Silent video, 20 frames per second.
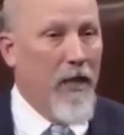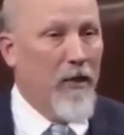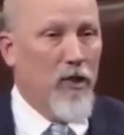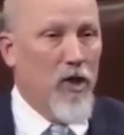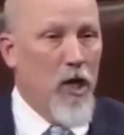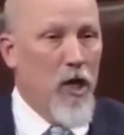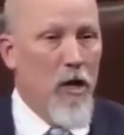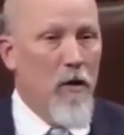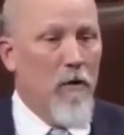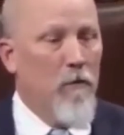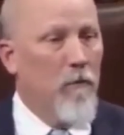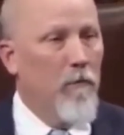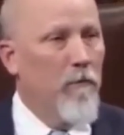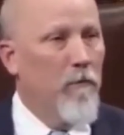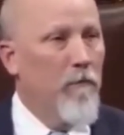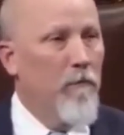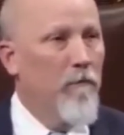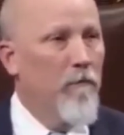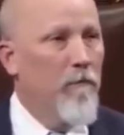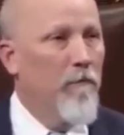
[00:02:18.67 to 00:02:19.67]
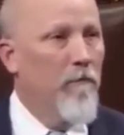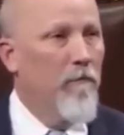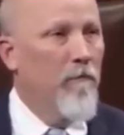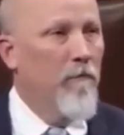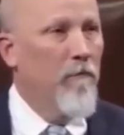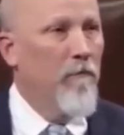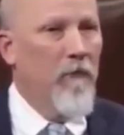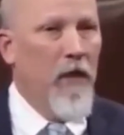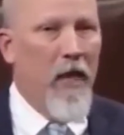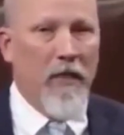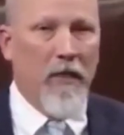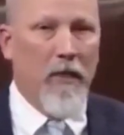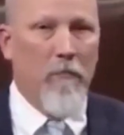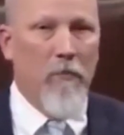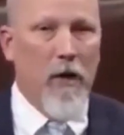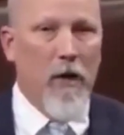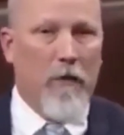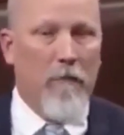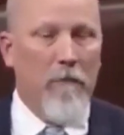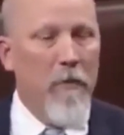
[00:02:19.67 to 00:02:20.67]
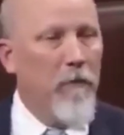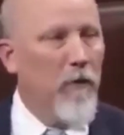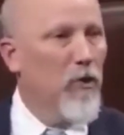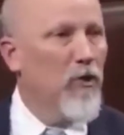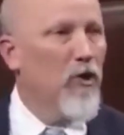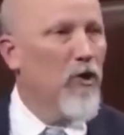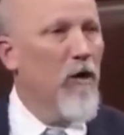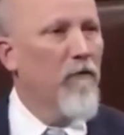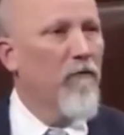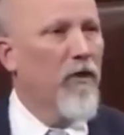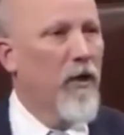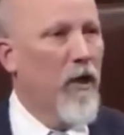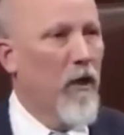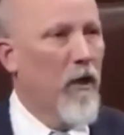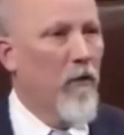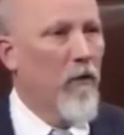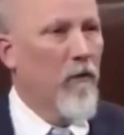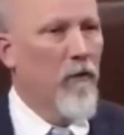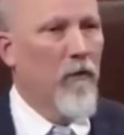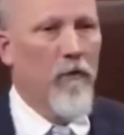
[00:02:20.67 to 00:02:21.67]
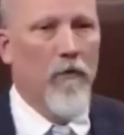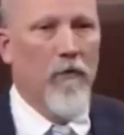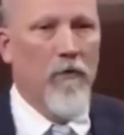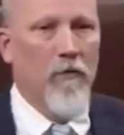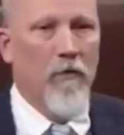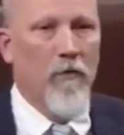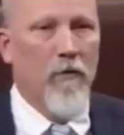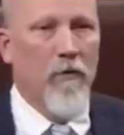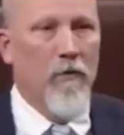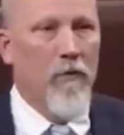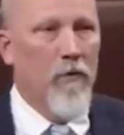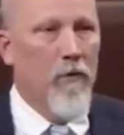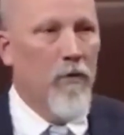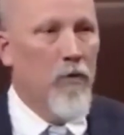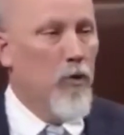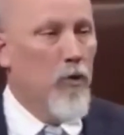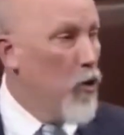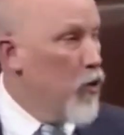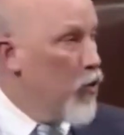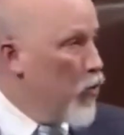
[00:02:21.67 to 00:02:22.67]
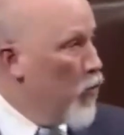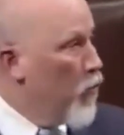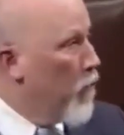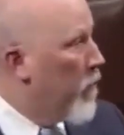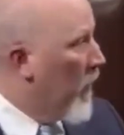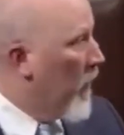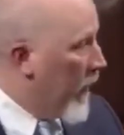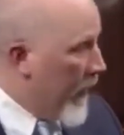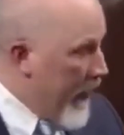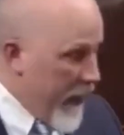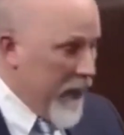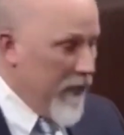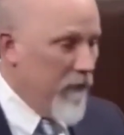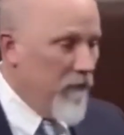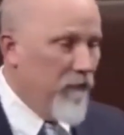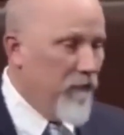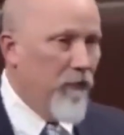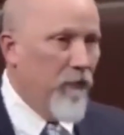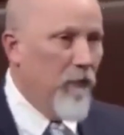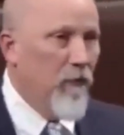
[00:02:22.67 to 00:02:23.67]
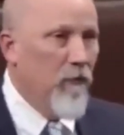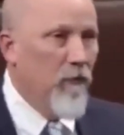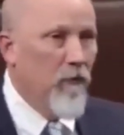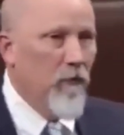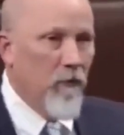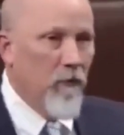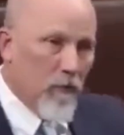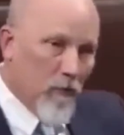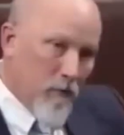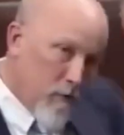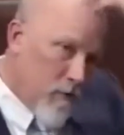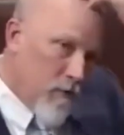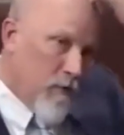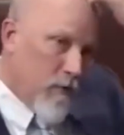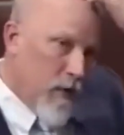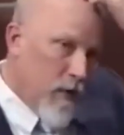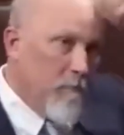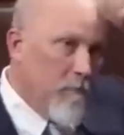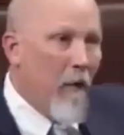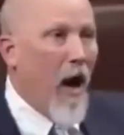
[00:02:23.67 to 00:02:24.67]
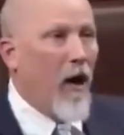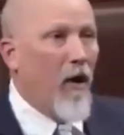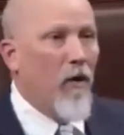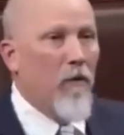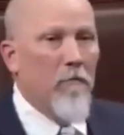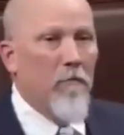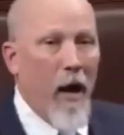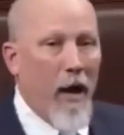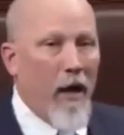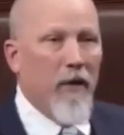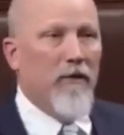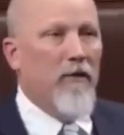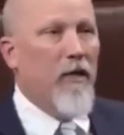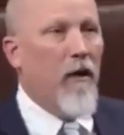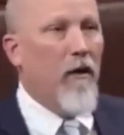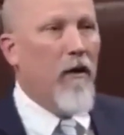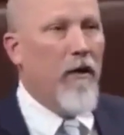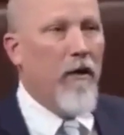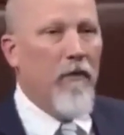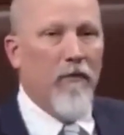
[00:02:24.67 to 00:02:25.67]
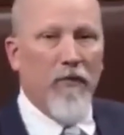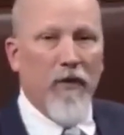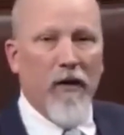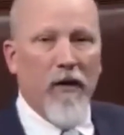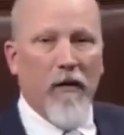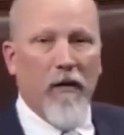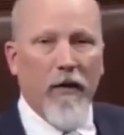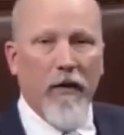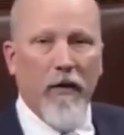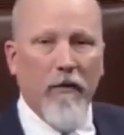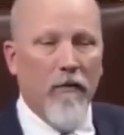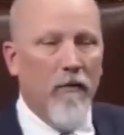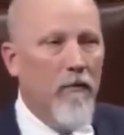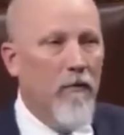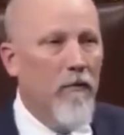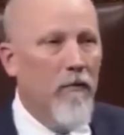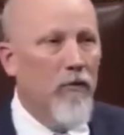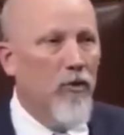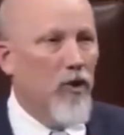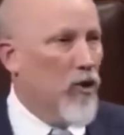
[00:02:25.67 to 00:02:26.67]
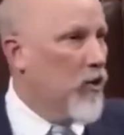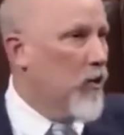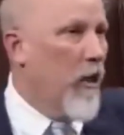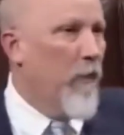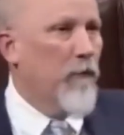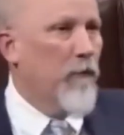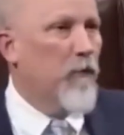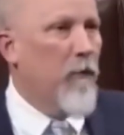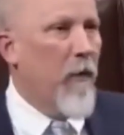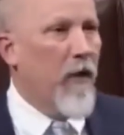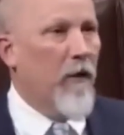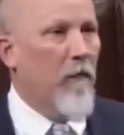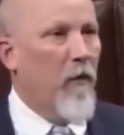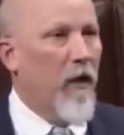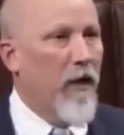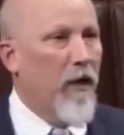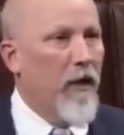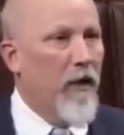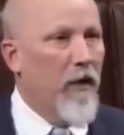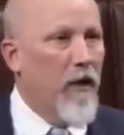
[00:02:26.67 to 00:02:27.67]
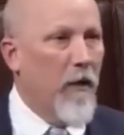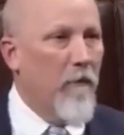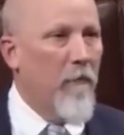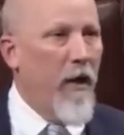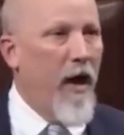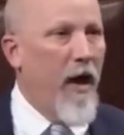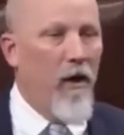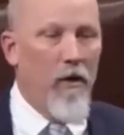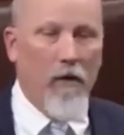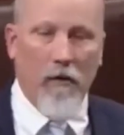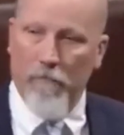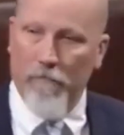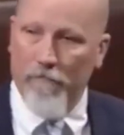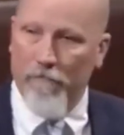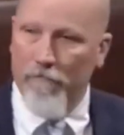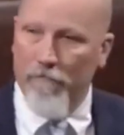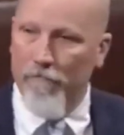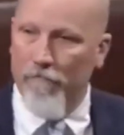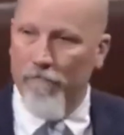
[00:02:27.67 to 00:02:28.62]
I'd like to know. I think the American people deserve to know. Do you believe in modern monetary theory? Just keep spending money and it doesn't matter?